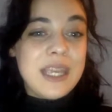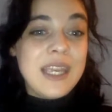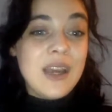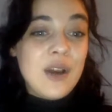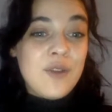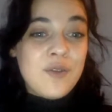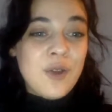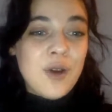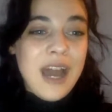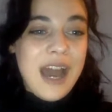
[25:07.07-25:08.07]
be
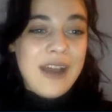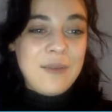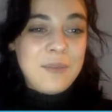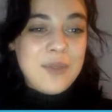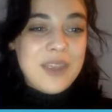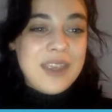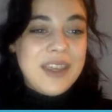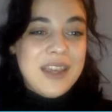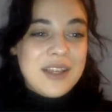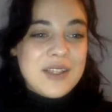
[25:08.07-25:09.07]
Flora.
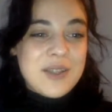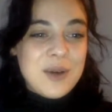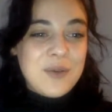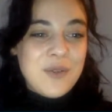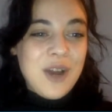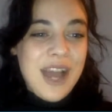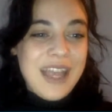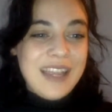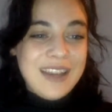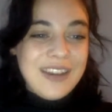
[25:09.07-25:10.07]
So,
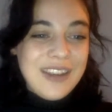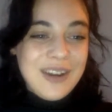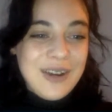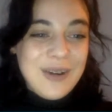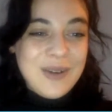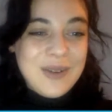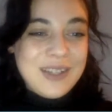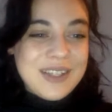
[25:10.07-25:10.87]
Flora, here you go.